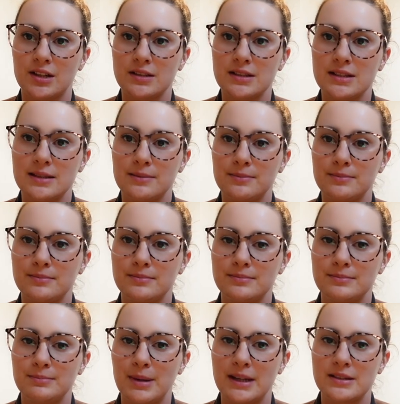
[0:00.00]
on some
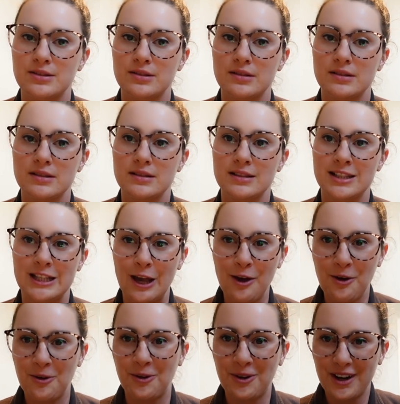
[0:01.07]
pencils, so
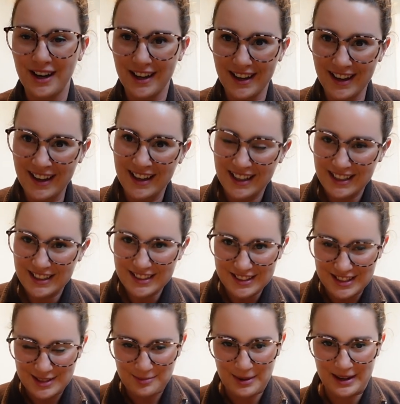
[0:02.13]

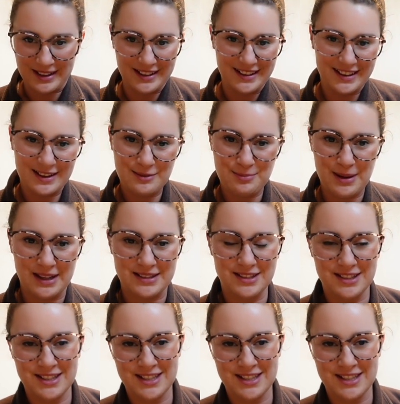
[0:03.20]
just my like pencil